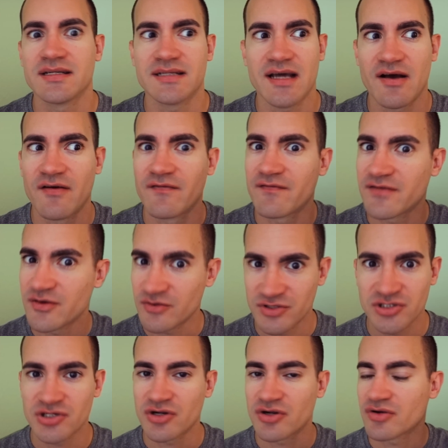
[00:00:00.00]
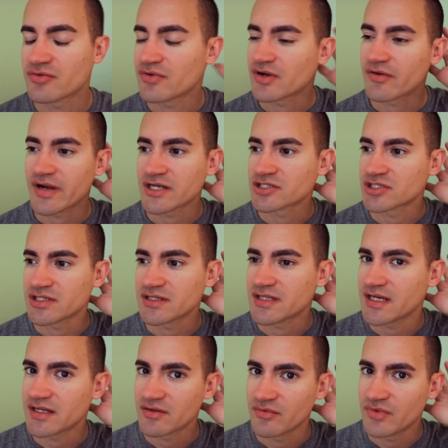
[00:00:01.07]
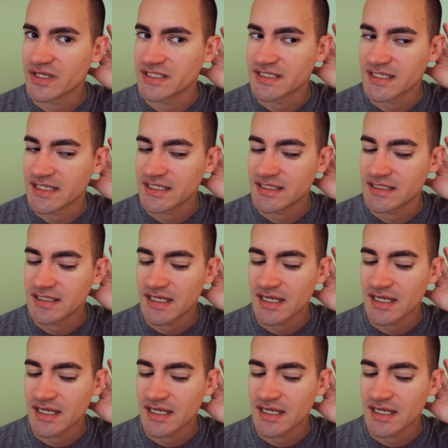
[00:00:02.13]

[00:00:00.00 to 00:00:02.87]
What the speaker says: Now, future regression that we did,